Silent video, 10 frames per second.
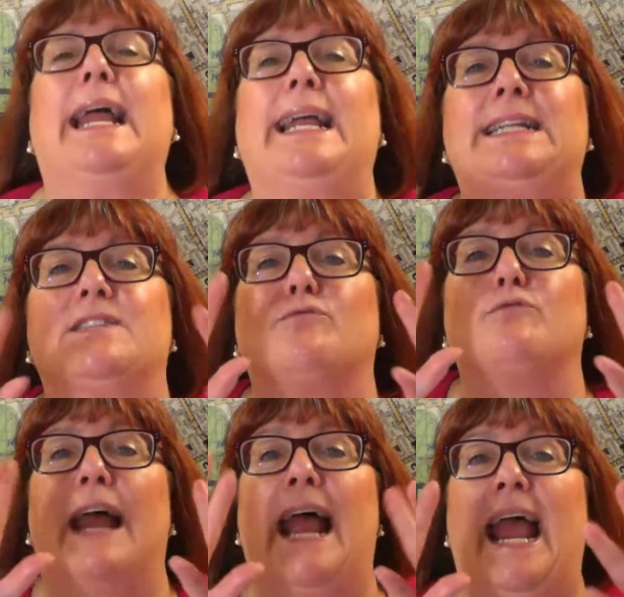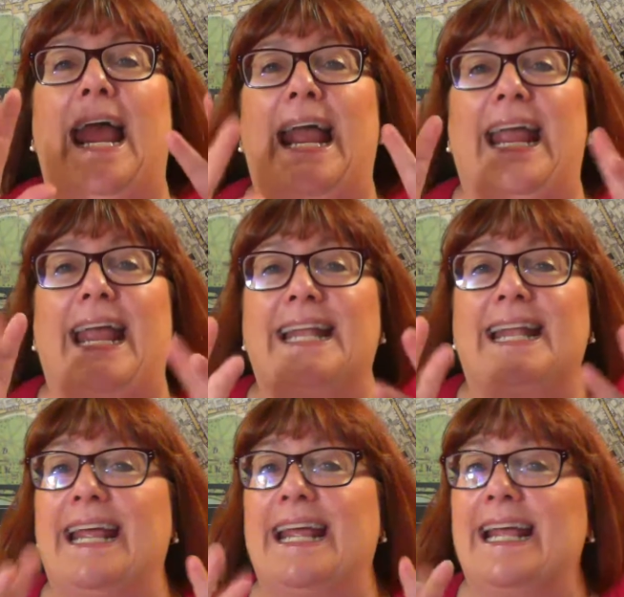It's
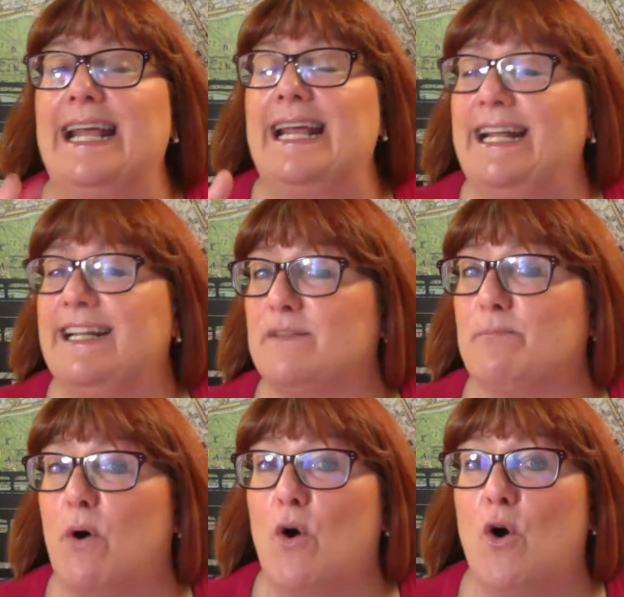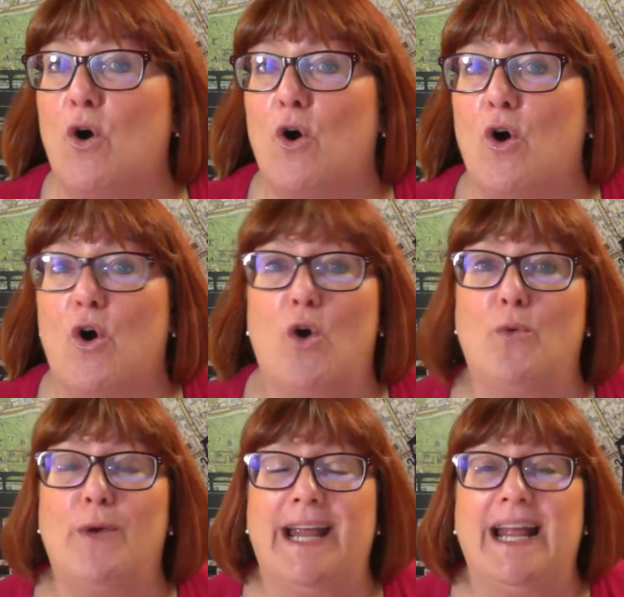raining, it's
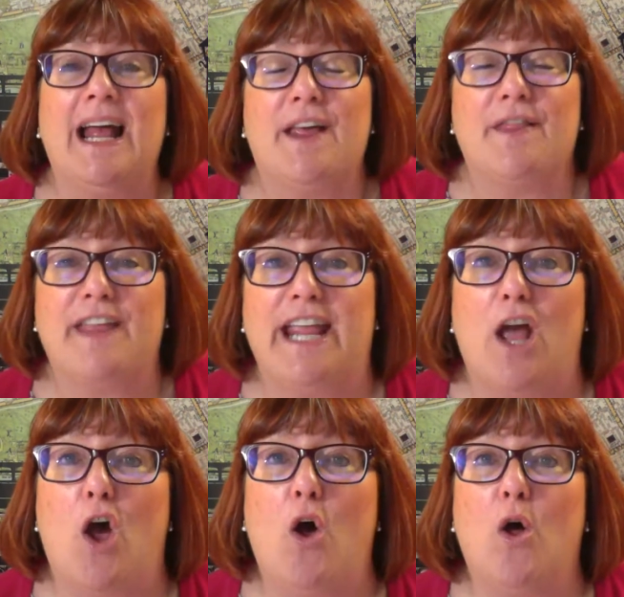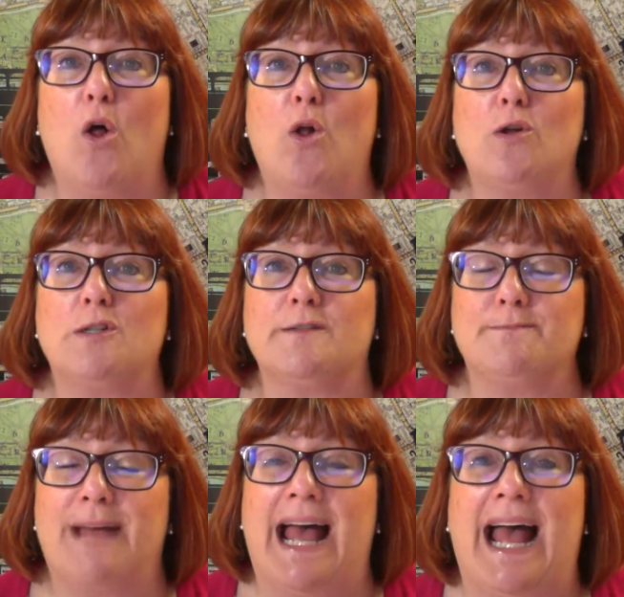pouring, the old
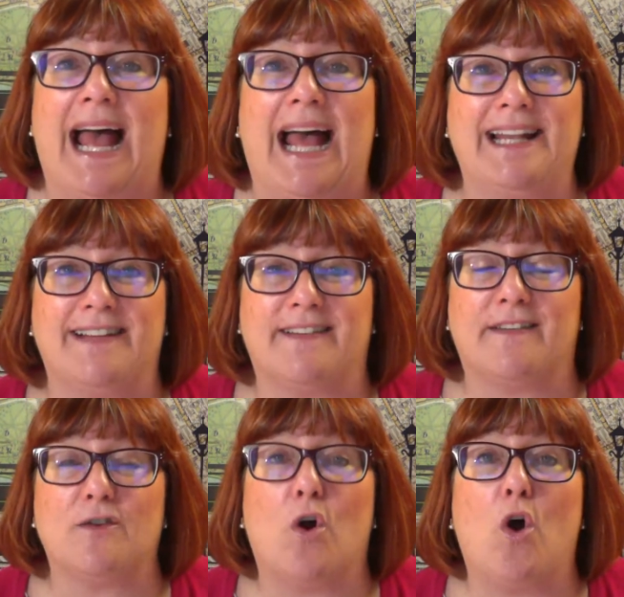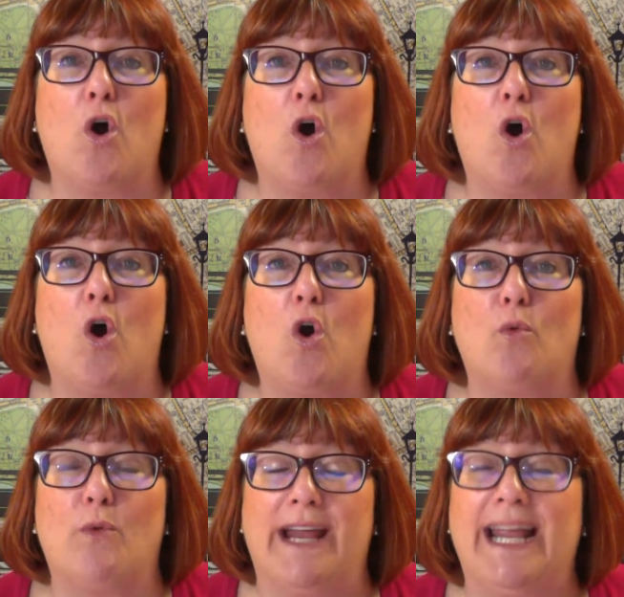man is
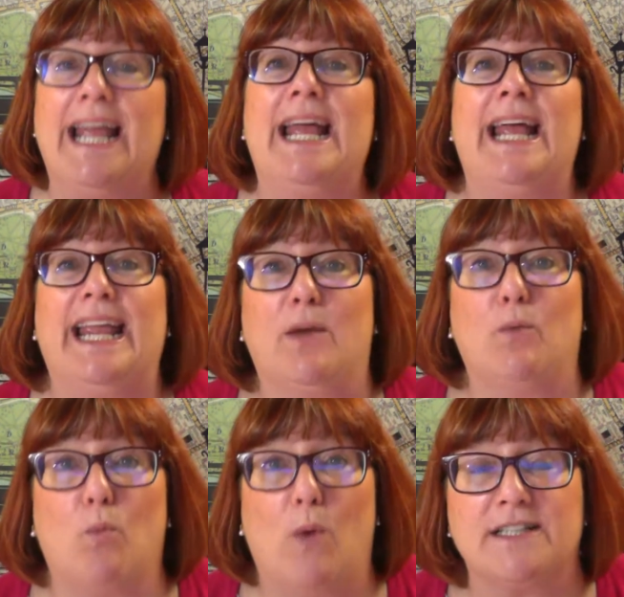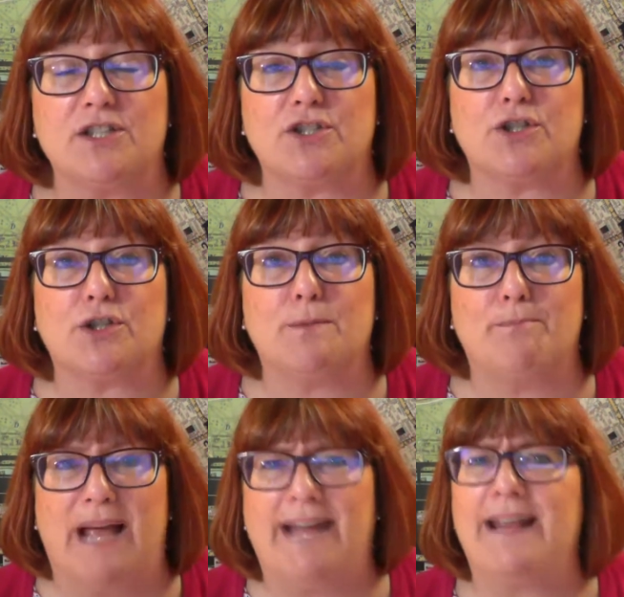snoring. He went to
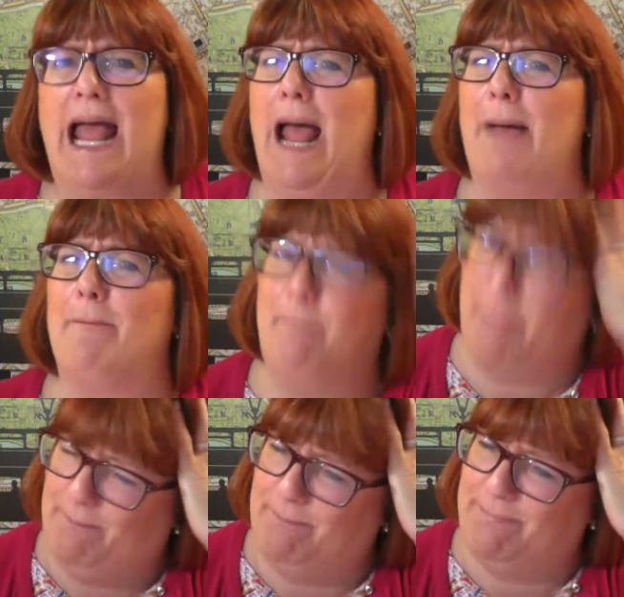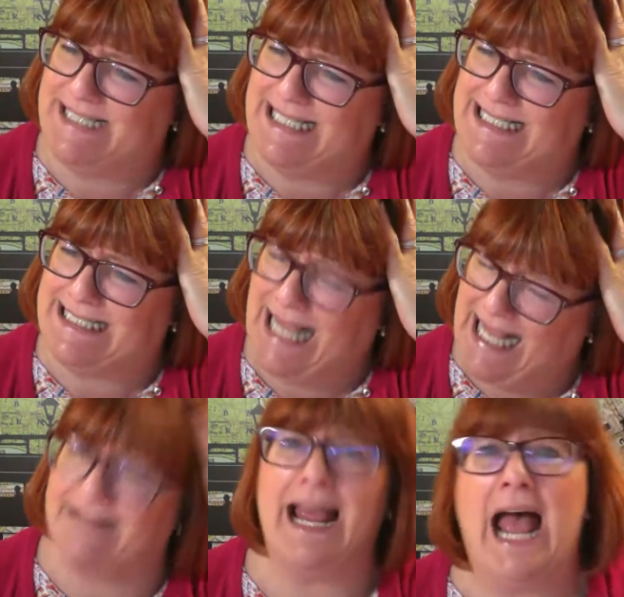bed and bumped his
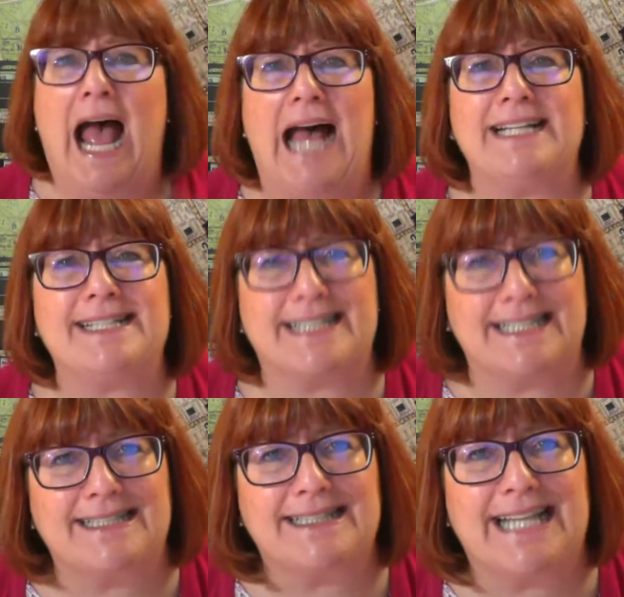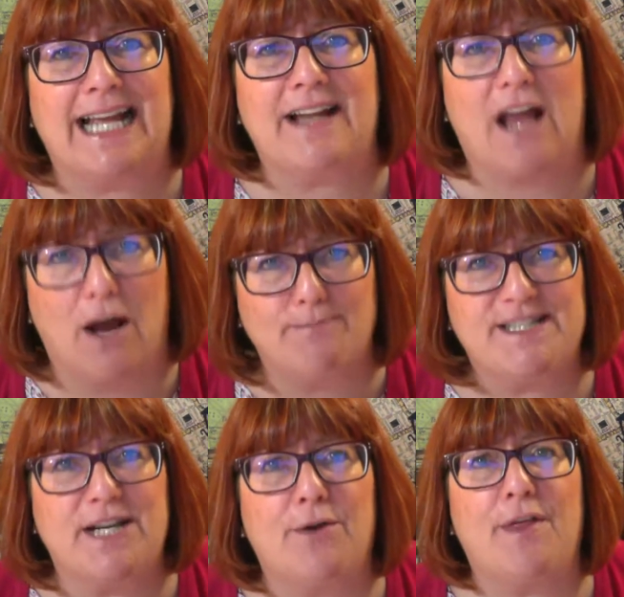head and didn't get up
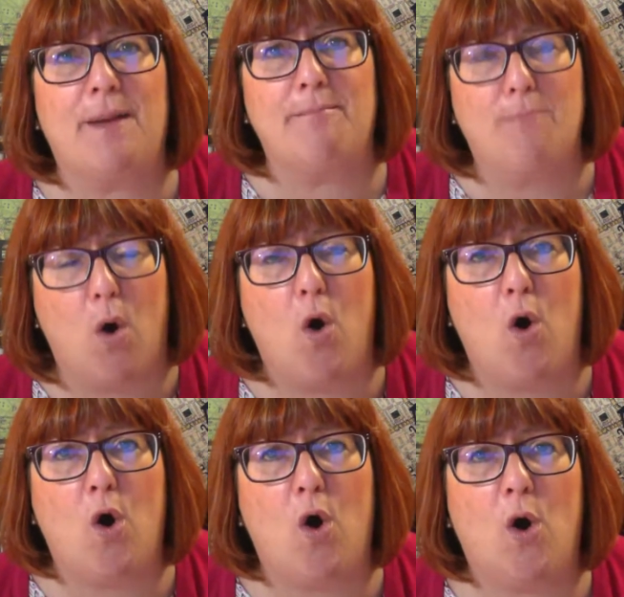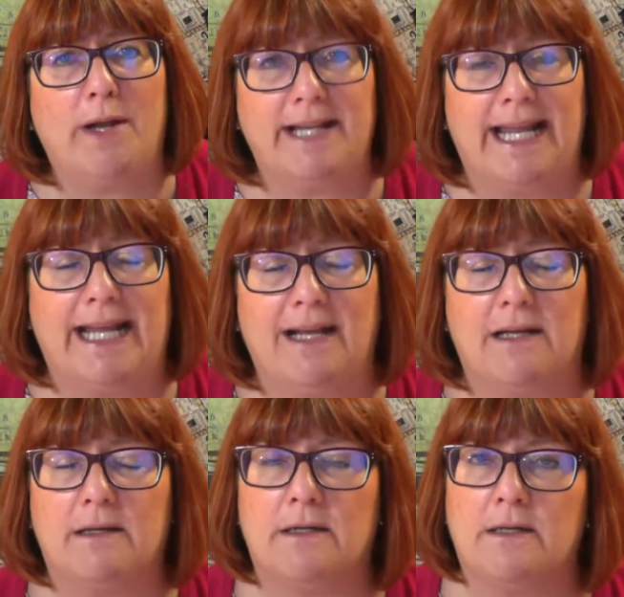till the morning.
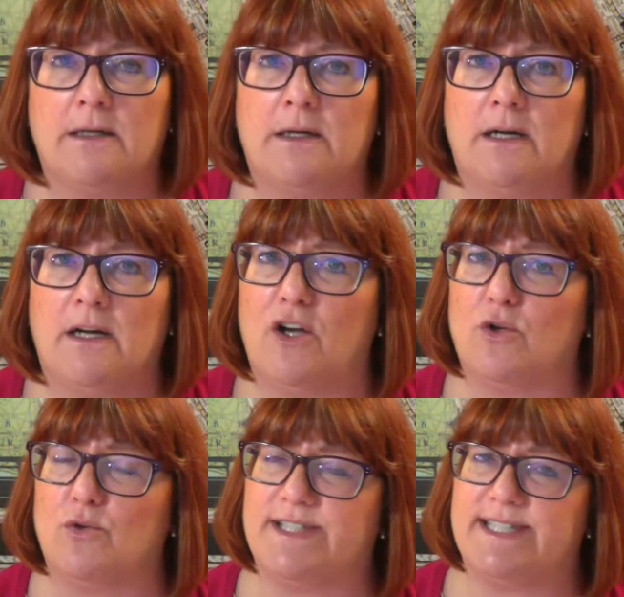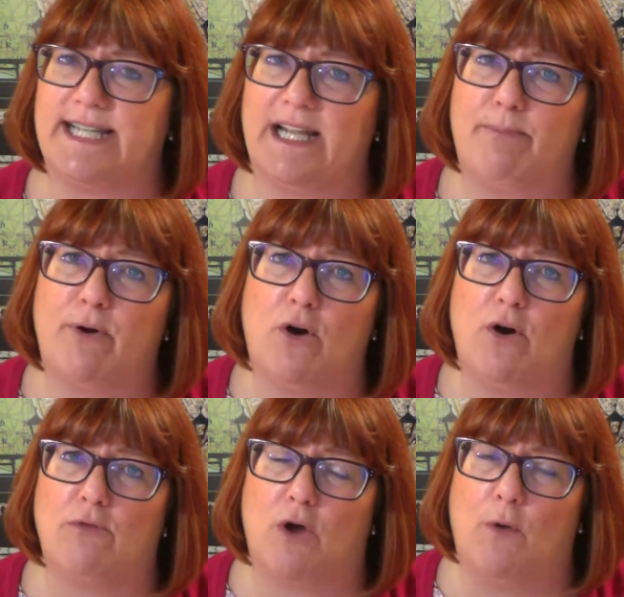Oh dear,
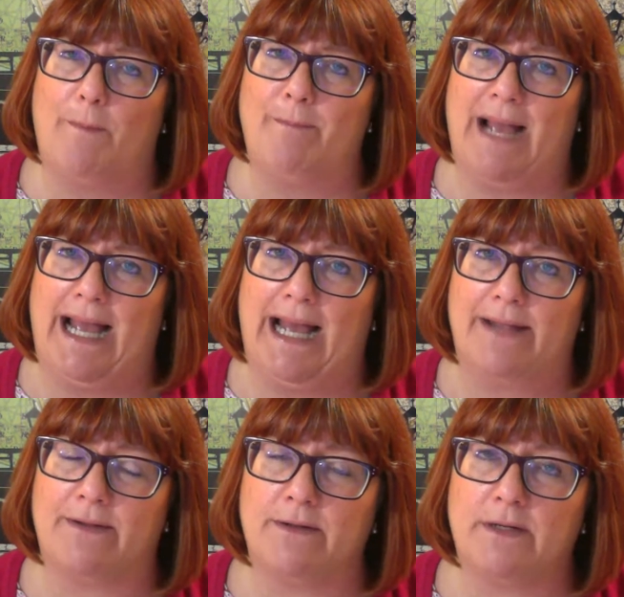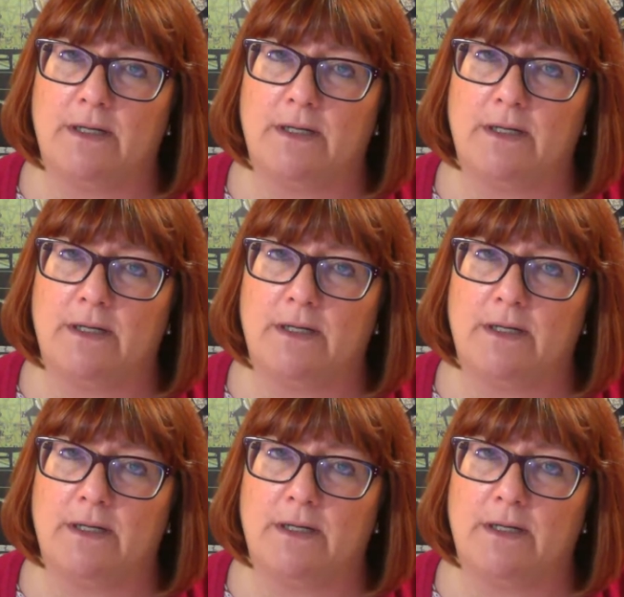poor old man.